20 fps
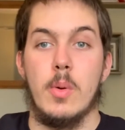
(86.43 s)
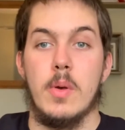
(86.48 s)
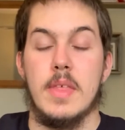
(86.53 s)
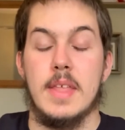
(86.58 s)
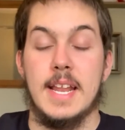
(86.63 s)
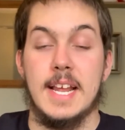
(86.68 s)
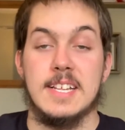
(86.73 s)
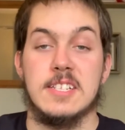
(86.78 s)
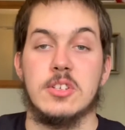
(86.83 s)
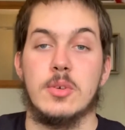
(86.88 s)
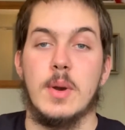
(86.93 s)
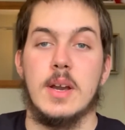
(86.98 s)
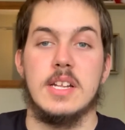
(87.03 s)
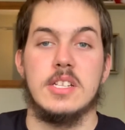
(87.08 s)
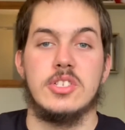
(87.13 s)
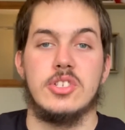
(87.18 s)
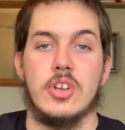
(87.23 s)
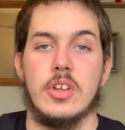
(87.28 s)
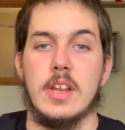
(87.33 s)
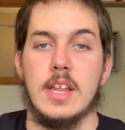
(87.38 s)
the next
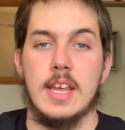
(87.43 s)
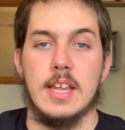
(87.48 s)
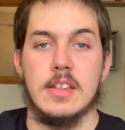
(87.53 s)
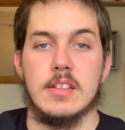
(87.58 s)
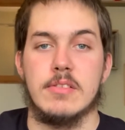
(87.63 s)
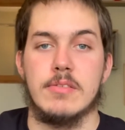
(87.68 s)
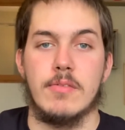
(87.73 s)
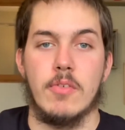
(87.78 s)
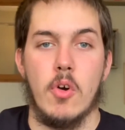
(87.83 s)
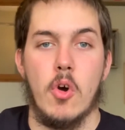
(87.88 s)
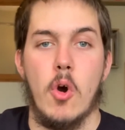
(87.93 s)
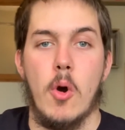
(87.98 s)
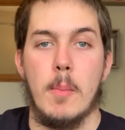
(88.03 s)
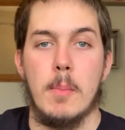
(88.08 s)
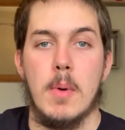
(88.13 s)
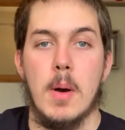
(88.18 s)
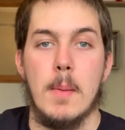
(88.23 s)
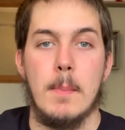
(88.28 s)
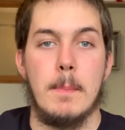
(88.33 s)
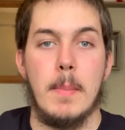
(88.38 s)
question is from
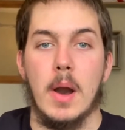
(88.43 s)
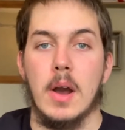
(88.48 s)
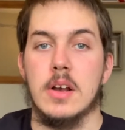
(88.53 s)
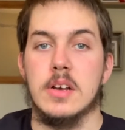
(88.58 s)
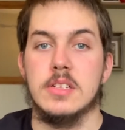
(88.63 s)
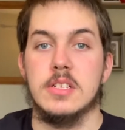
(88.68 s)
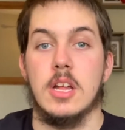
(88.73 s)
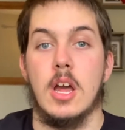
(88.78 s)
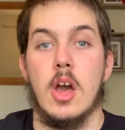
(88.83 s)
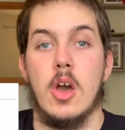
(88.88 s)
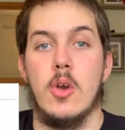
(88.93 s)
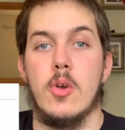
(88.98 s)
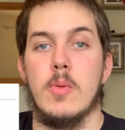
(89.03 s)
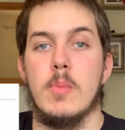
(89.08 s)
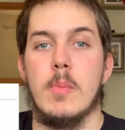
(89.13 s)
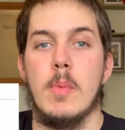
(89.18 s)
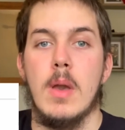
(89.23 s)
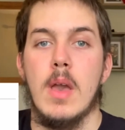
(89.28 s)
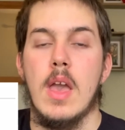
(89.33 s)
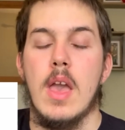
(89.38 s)
Bugs Home,
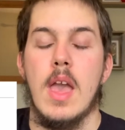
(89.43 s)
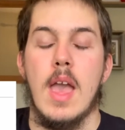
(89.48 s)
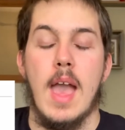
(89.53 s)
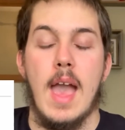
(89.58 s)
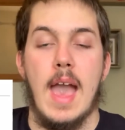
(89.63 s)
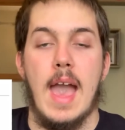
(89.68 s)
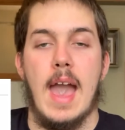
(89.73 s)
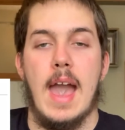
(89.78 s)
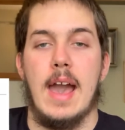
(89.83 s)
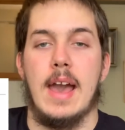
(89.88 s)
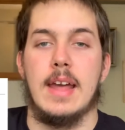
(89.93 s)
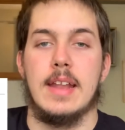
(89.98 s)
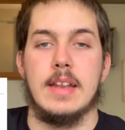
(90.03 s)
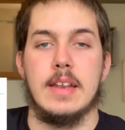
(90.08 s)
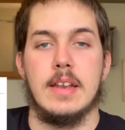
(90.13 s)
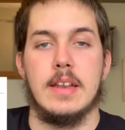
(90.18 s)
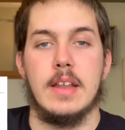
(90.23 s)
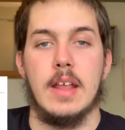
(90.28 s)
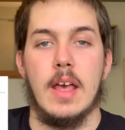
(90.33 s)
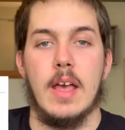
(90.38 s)

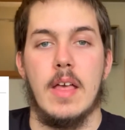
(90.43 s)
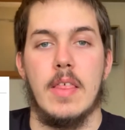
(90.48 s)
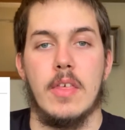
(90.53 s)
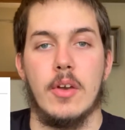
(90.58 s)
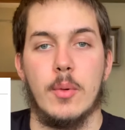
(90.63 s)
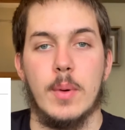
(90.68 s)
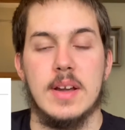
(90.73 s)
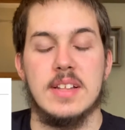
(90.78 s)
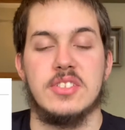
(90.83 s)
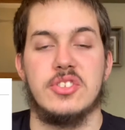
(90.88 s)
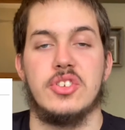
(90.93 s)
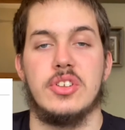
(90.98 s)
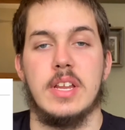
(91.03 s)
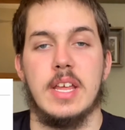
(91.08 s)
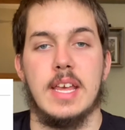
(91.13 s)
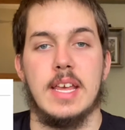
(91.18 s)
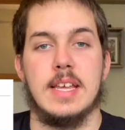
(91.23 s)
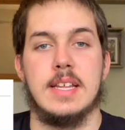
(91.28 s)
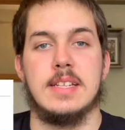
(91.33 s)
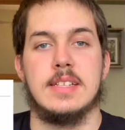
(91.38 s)
and the question
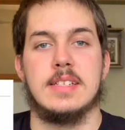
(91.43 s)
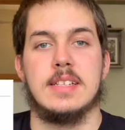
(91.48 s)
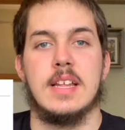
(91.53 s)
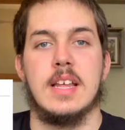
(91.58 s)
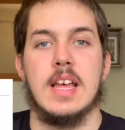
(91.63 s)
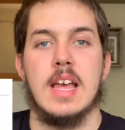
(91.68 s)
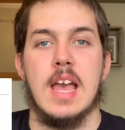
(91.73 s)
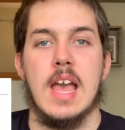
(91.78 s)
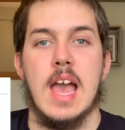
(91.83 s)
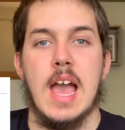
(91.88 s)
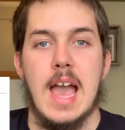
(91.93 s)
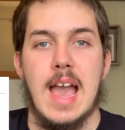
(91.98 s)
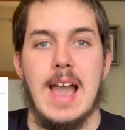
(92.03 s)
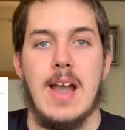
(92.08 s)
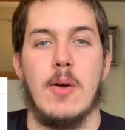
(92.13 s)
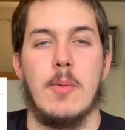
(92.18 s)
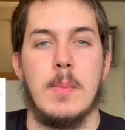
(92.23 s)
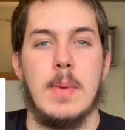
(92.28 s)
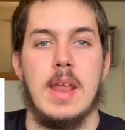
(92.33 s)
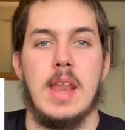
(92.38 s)
is, how
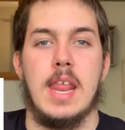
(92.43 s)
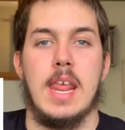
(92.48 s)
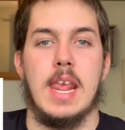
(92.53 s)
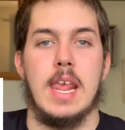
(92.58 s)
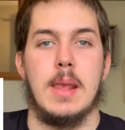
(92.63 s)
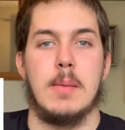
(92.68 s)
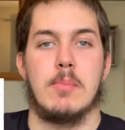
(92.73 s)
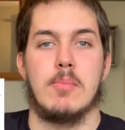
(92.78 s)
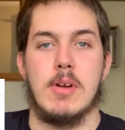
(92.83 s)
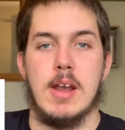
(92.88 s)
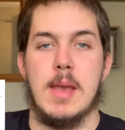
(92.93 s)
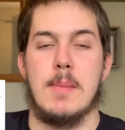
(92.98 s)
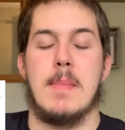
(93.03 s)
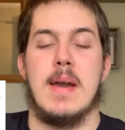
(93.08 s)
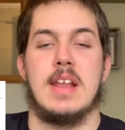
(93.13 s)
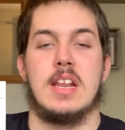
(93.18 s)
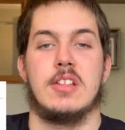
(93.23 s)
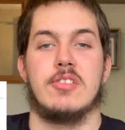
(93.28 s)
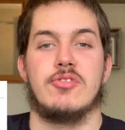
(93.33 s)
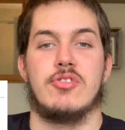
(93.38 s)
many praying
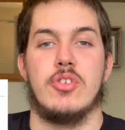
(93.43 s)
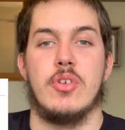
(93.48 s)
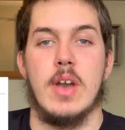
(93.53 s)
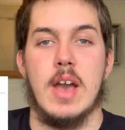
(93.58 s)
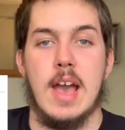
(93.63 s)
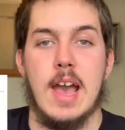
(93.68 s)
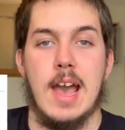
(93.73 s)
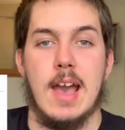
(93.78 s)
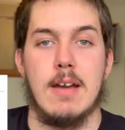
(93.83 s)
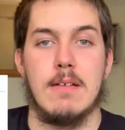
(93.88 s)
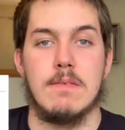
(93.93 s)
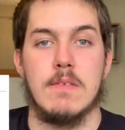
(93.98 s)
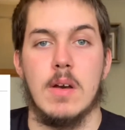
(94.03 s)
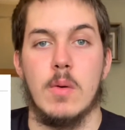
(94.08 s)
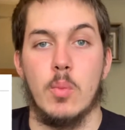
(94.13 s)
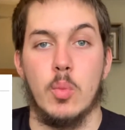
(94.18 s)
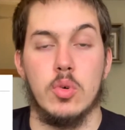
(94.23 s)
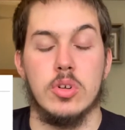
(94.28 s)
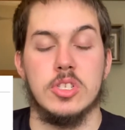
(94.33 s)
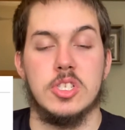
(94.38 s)
mantis do you have and
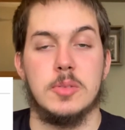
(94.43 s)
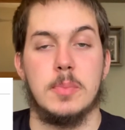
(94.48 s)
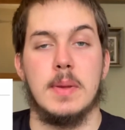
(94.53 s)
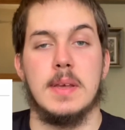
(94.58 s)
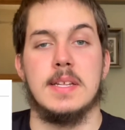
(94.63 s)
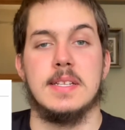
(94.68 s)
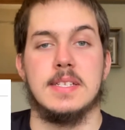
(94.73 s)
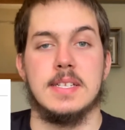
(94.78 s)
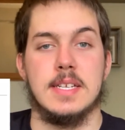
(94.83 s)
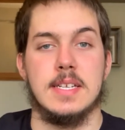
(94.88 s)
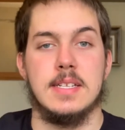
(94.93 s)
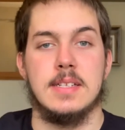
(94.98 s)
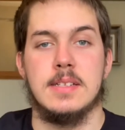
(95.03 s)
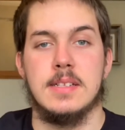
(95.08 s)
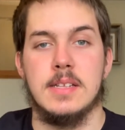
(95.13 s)
what species?